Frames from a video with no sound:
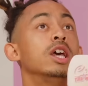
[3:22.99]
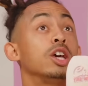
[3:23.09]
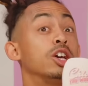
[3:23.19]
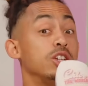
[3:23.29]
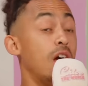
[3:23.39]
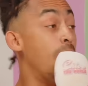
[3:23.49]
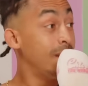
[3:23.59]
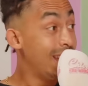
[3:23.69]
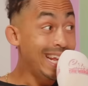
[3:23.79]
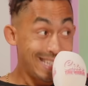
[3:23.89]
because
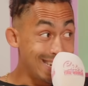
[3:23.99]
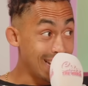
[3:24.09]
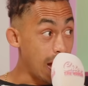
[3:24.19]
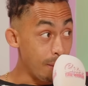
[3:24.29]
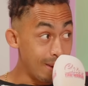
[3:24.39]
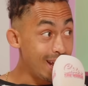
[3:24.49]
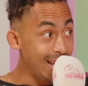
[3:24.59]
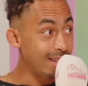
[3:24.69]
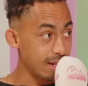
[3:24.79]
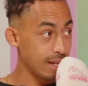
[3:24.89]
I'm late to
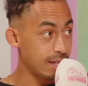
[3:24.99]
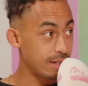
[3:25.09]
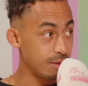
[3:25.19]
this.